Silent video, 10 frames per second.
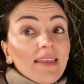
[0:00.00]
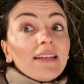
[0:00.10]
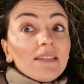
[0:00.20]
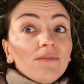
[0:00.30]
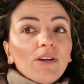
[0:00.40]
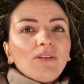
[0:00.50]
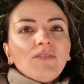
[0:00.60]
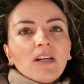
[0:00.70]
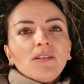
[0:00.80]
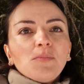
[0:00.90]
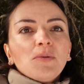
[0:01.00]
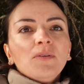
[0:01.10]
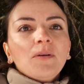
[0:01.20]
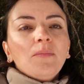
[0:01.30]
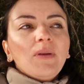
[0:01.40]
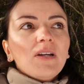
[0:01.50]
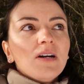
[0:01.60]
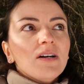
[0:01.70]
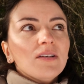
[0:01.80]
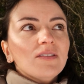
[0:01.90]
that's very valuable,
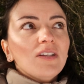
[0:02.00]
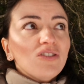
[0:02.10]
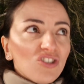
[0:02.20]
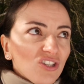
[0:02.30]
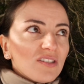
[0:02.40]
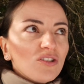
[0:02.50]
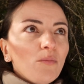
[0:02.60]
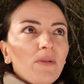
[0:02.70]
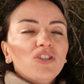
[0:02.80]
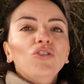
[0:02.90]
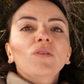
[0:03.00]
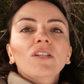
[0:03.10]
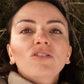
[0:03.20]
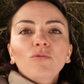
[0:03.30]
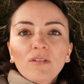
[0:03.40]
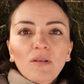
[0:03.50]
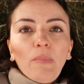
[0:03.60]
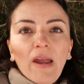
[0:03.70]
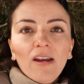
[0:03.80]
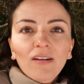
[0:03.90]
because there's just so much you can do as a
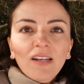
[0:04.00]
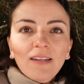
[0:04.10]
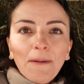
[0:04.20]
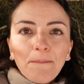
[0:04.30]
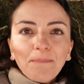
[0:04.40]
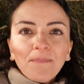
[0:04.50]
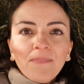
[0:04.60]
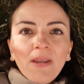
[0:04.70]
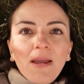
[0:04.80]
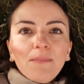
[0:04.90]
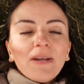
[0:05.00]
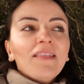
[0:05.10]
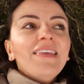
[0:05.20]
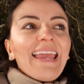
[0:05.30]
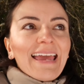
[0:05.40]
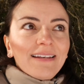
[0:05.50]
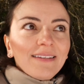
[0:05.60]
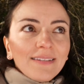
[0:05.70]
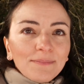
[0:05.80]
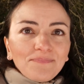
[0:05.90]
parent. But in the end,